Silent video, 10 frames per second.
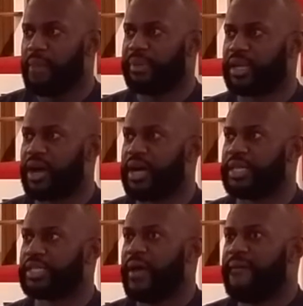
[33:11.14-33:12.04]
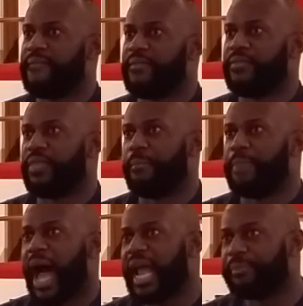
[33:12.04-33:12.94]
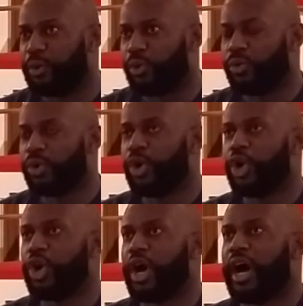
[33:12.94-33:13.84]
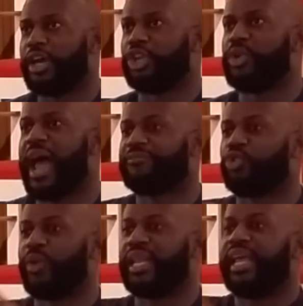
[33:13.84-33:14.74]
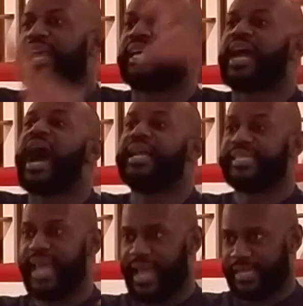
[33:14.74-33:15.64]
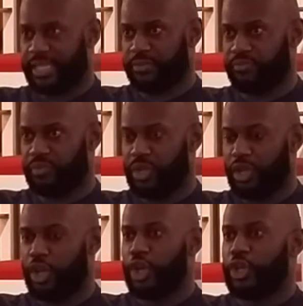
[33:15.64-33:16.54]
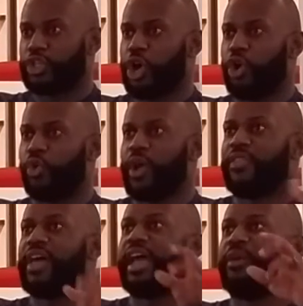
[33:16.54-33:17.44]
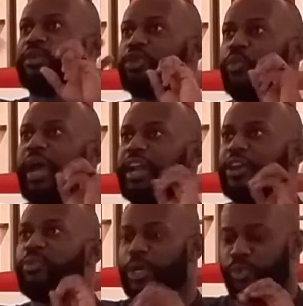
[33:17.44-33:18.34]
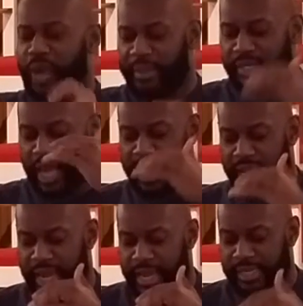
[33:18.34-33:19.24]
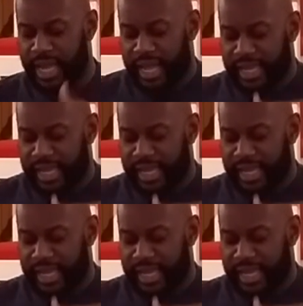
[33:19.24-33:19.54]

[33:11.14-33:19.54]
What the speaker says: because the Bible, you have to read it in context. So in other words, what I'm saying is